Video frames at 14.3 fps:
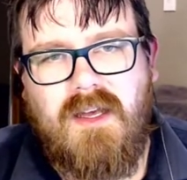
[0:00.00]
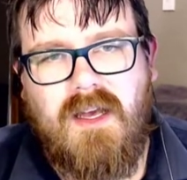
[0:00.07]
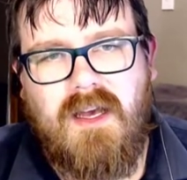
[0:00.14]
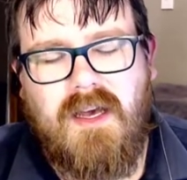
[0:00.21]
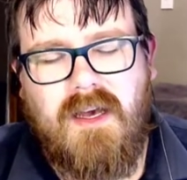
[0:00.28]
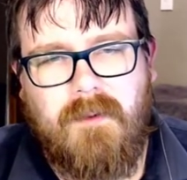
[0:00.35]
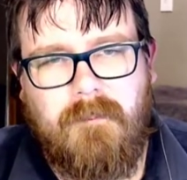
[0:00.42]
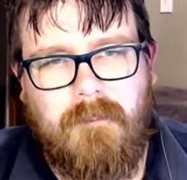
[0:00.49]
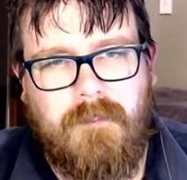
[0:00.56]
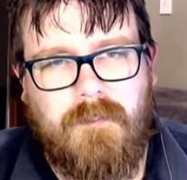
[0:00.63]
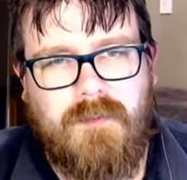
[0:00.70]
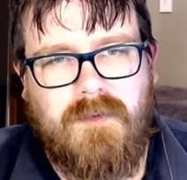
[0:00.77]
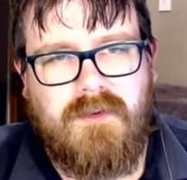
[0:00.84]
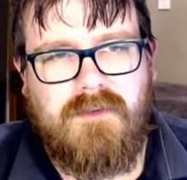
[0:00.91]
Um,
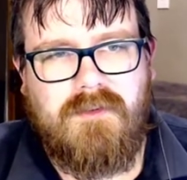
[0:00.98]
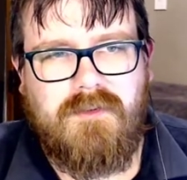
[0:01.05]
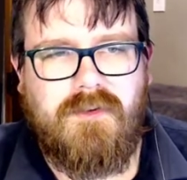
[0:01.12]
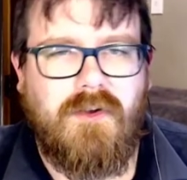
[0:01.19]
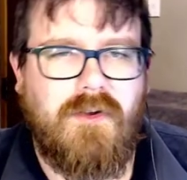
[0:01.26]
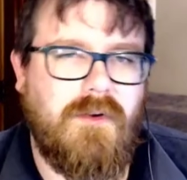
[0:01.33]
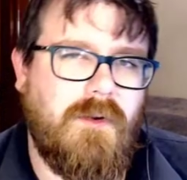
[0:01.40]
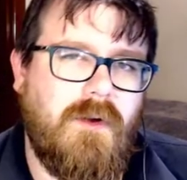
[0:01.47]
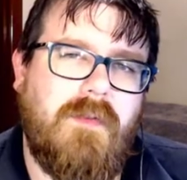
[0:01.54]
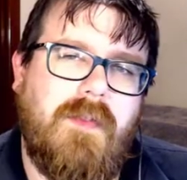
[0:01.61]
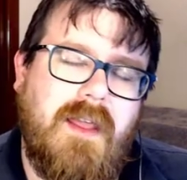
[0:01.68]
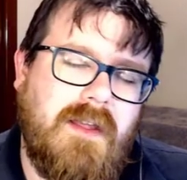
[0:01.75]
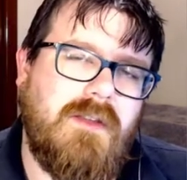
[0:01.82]
so on that